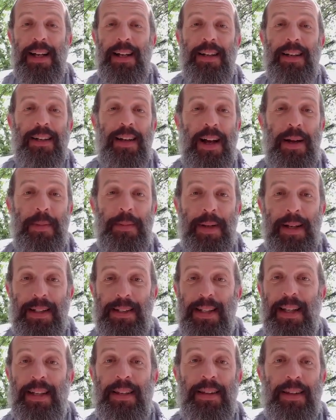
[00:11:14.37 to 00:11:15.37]

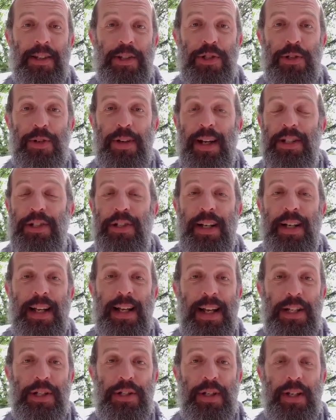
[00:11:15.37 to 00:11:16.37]
economics, industry,
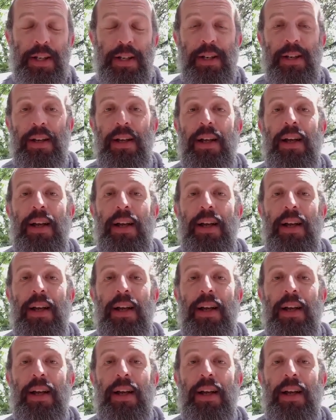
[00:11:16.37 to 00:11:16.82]
education,